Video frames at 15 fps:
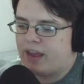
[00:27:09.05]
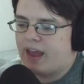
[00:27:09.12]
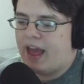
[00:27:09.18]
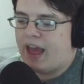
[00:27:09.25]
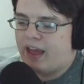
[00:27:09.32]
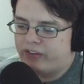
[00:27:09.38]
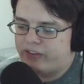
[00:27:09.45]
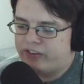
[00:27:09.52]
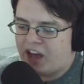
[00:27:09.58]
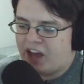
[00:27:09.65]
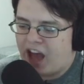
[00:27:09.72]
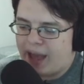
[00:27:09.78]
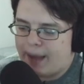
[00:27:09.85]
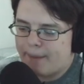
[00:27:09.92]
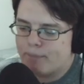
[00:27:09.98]
as
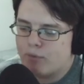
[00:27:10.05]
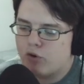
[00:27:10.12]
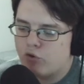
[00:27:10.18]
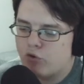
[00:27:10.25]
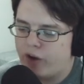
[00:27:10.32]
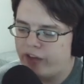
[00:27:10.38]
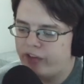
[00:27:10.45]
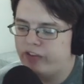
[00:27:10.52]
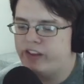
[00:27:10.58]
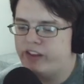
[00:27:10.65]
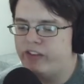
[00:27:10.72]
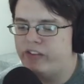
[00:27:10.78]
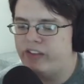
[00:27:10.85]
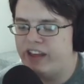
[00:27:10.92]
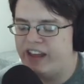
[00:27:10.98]
time
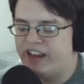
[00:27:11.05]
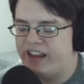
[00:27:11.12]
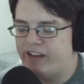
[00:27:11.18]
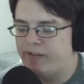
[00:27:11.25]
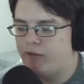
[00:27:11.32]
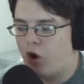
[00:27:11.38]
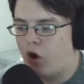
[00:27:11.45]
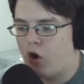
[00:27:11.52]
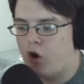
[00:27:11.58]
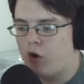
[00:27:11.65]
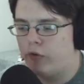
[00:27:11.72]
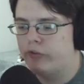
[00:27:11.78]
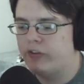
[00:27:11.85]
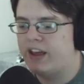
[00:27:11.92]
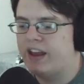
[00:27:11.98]
progresses, it
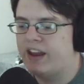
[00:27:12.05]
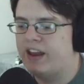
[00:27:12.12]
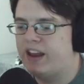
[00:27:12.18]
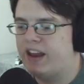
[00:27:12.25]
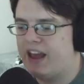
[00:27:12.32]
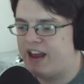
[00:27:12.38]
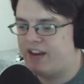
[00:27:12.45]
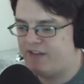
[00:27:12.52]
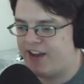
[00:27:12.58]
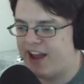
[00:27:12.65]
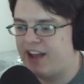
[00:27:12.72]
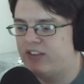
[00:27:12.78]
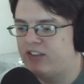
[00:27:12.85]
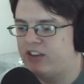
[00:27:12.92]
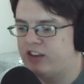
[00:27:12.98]
evolves and it
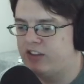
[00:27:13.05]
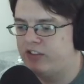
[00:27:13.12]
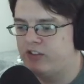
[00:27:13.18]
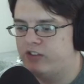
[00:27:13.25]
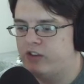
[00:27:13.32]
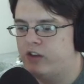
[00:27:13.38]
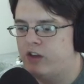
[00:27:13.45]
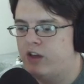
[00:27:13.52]
advances.